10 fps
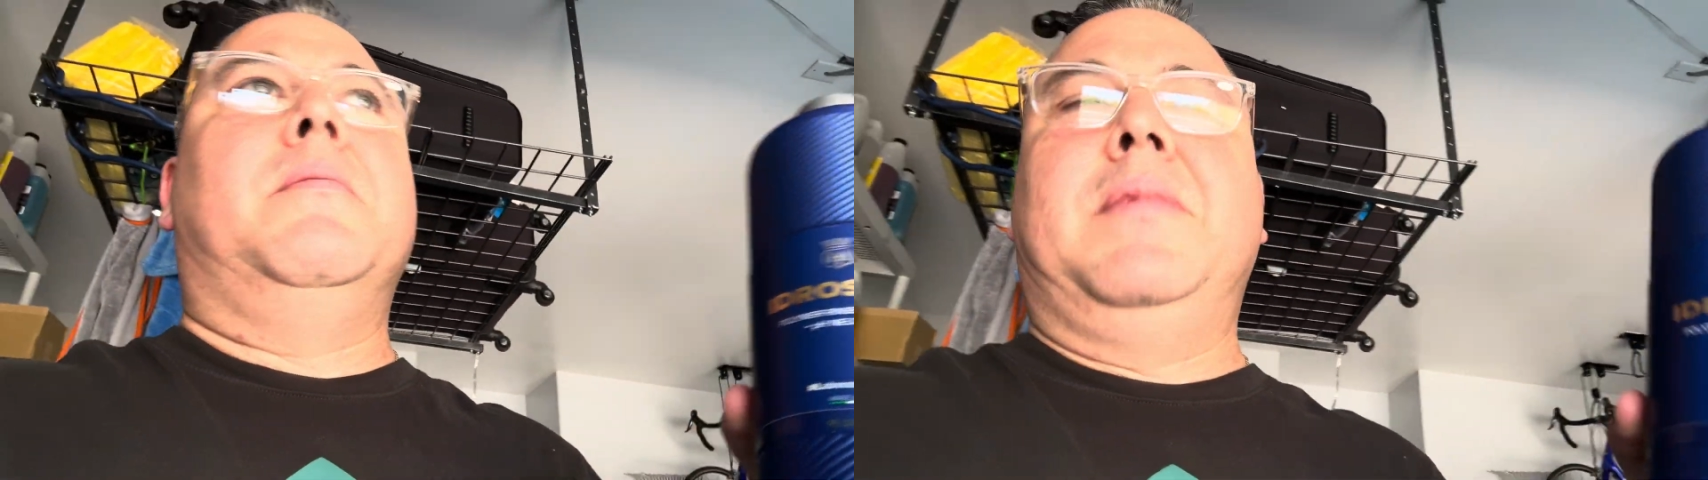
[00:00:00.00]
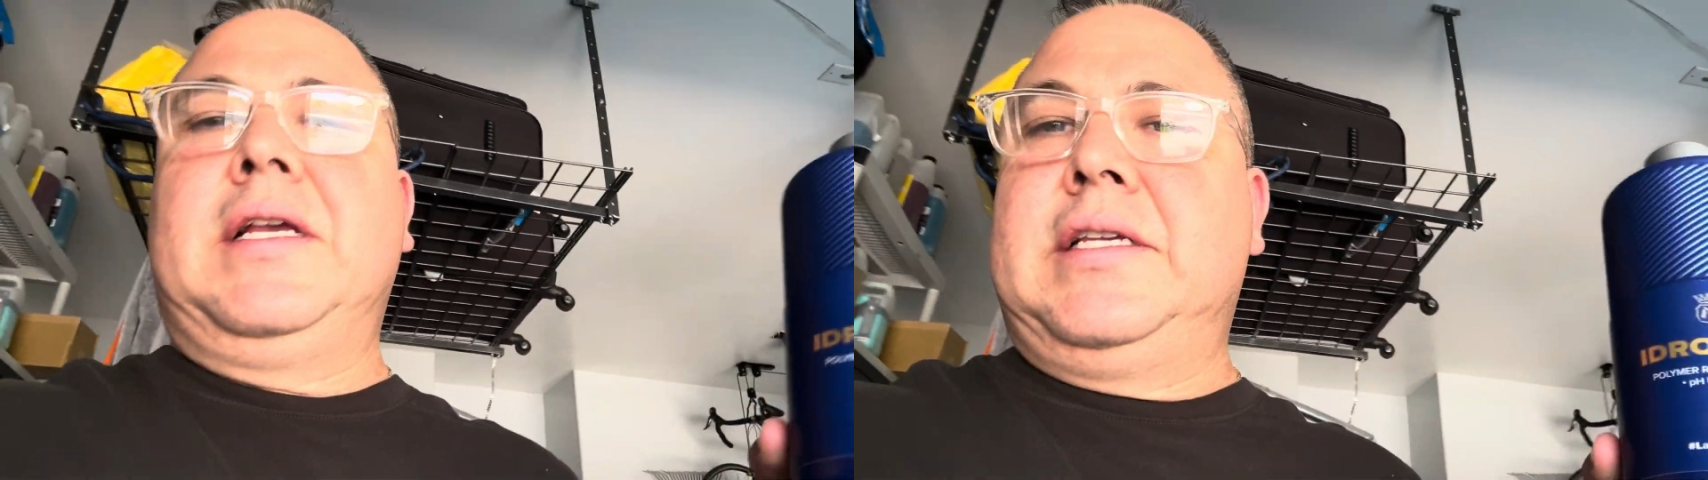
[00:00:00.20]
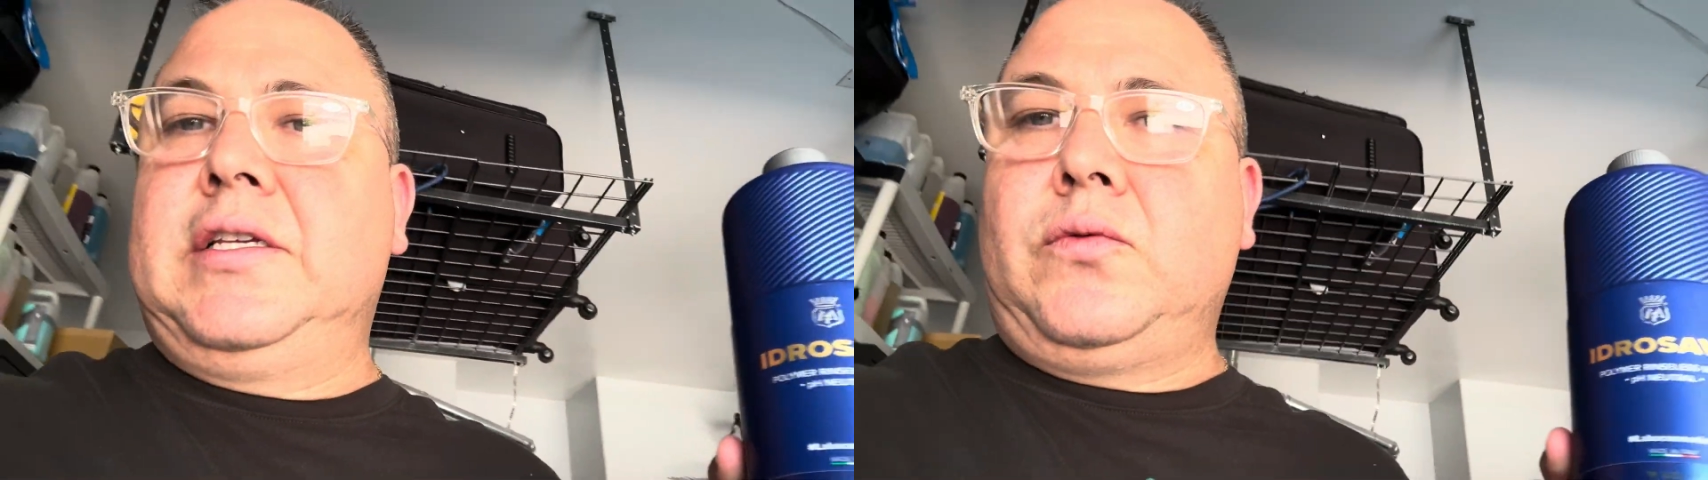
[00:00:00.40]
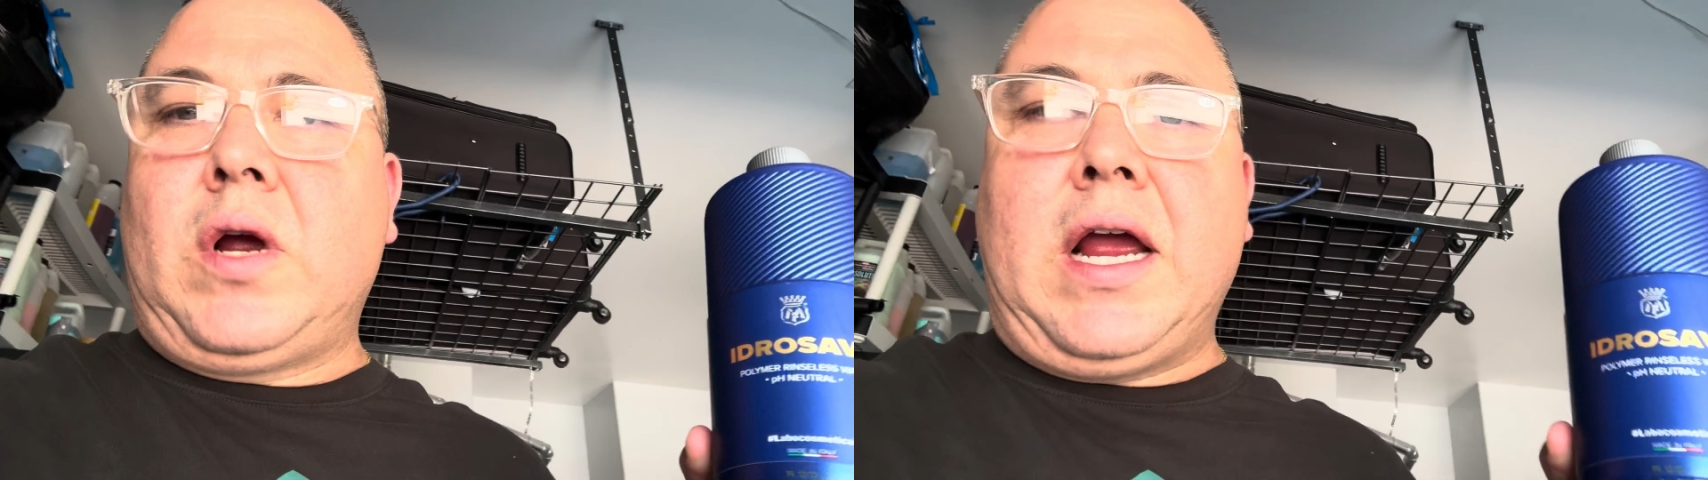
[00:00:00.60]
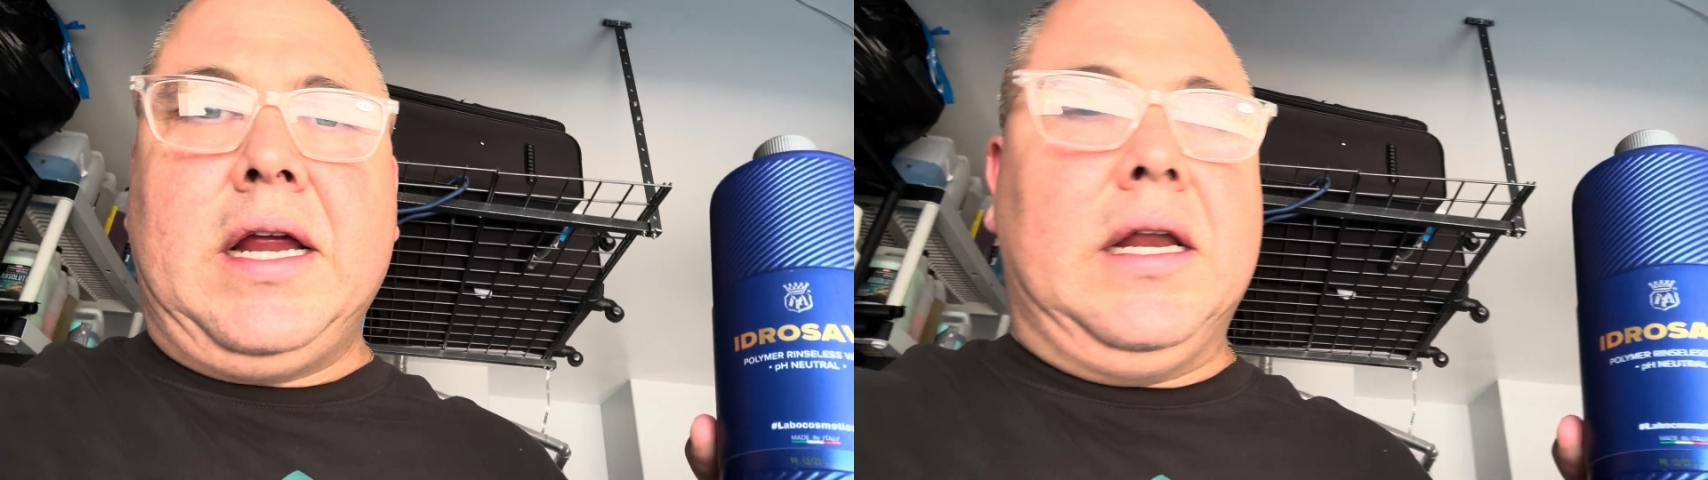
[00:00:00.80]
Mixes
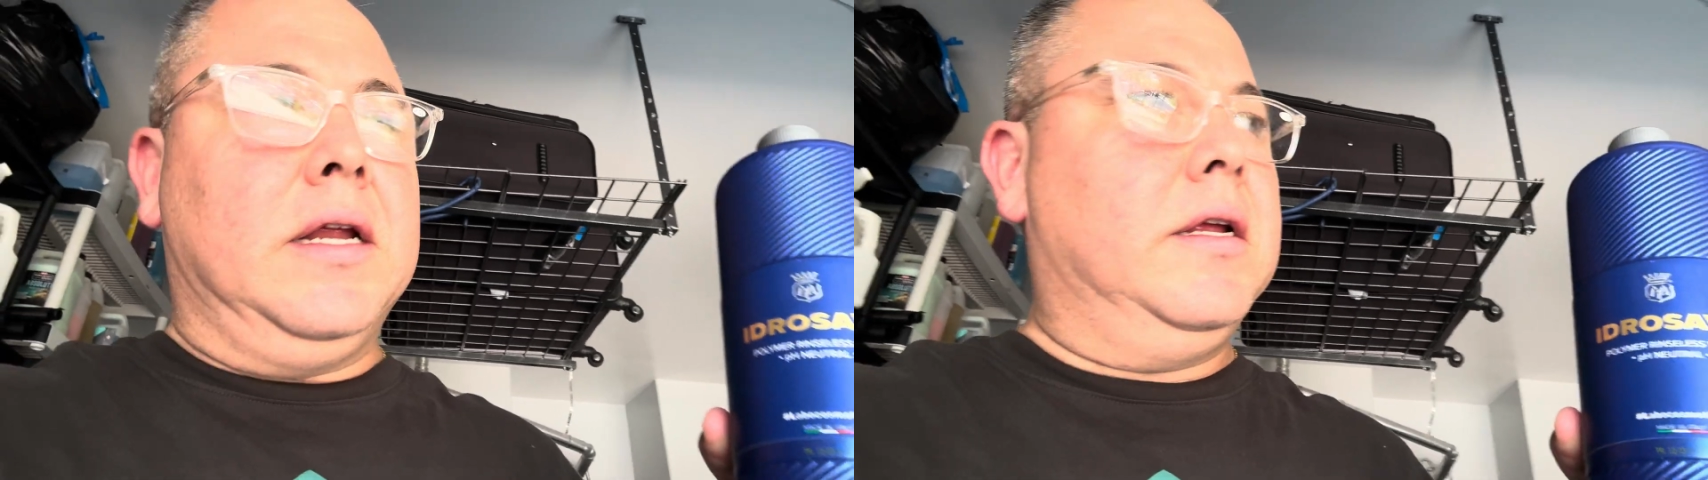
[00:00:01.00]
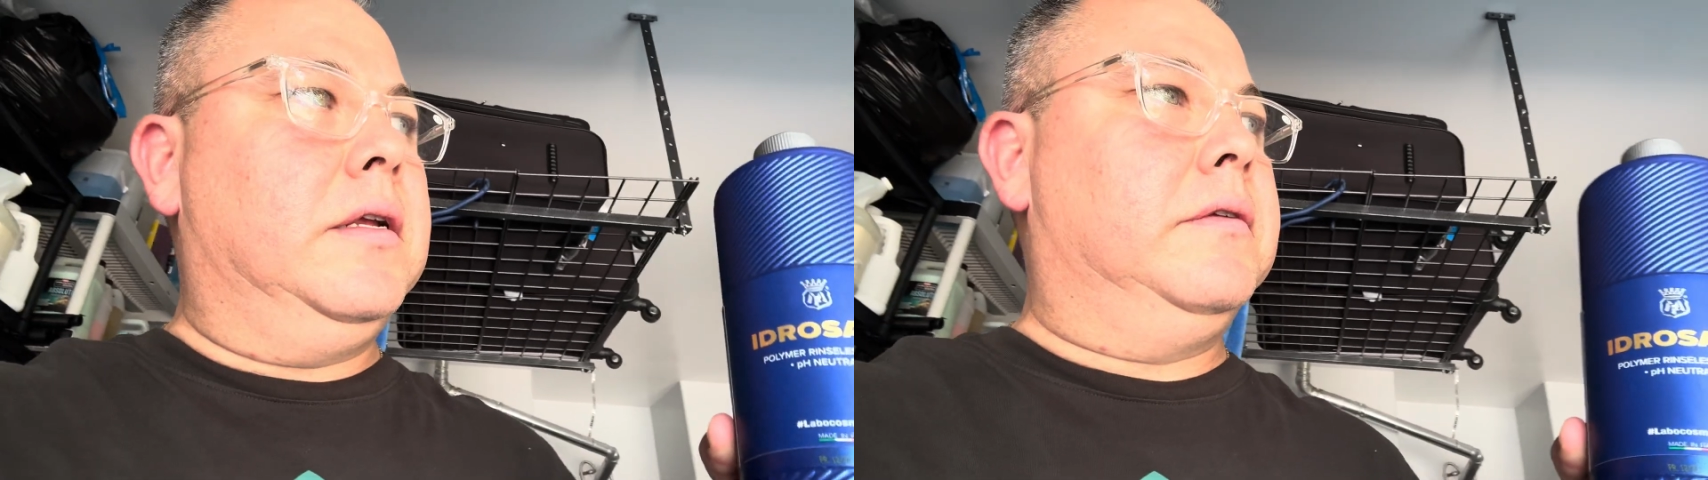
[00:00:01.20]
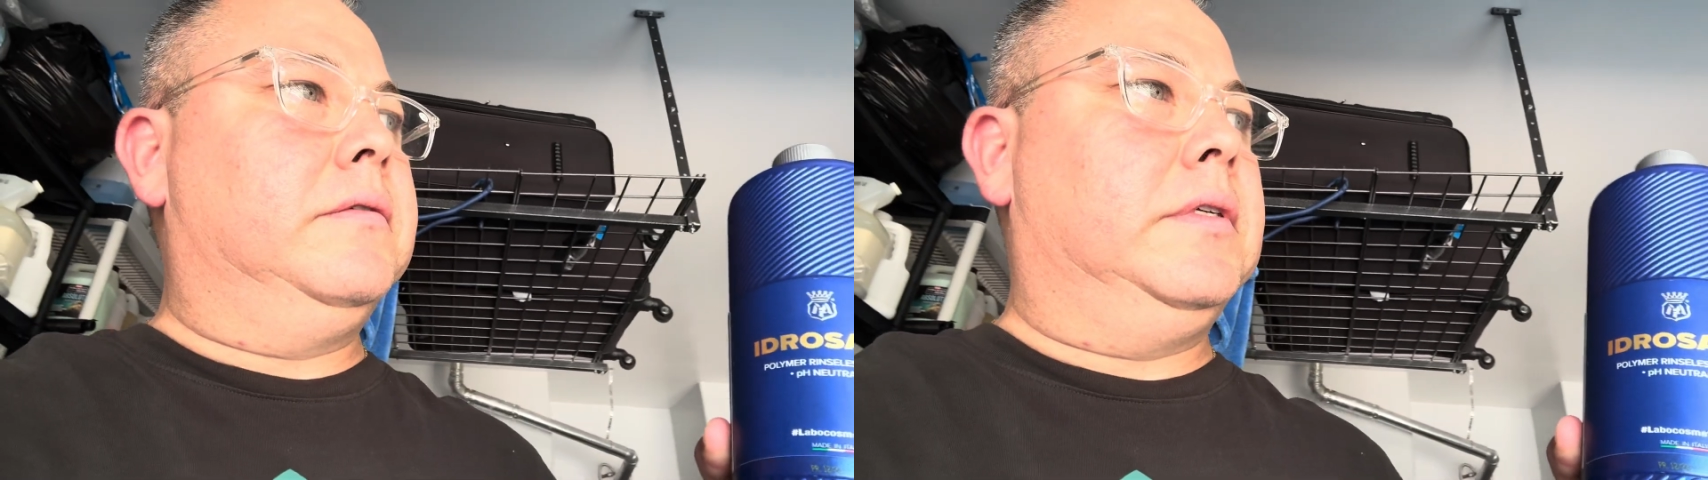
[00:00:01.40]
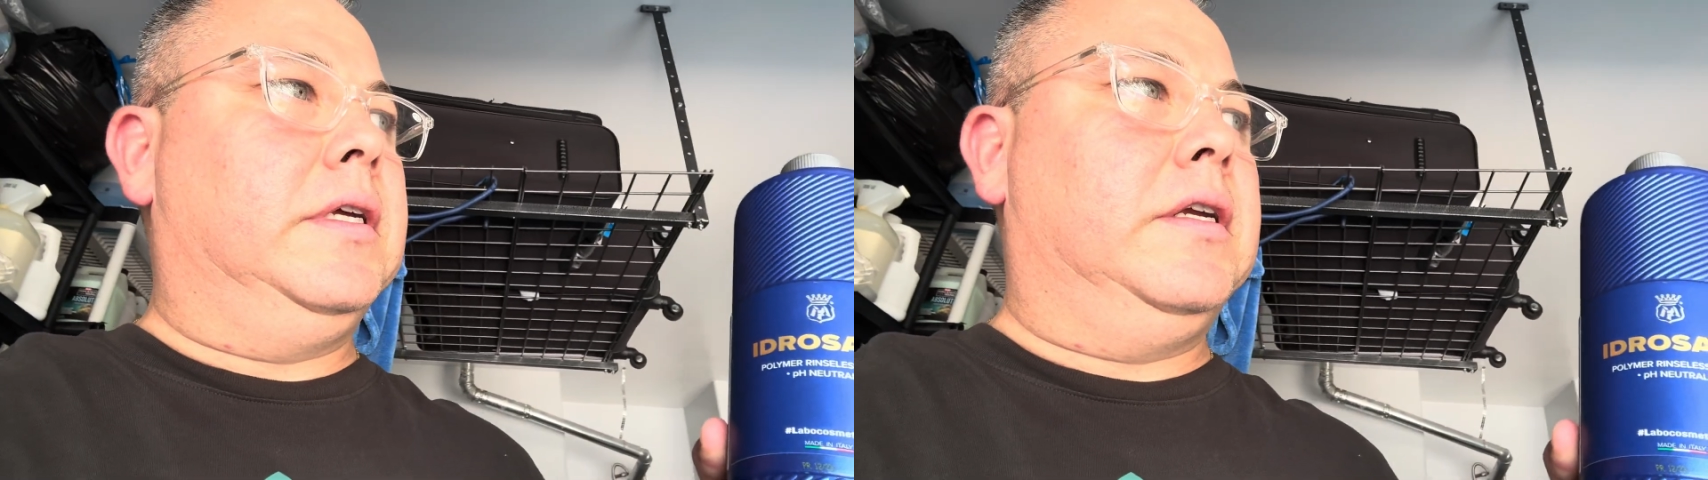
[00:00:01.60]
right, you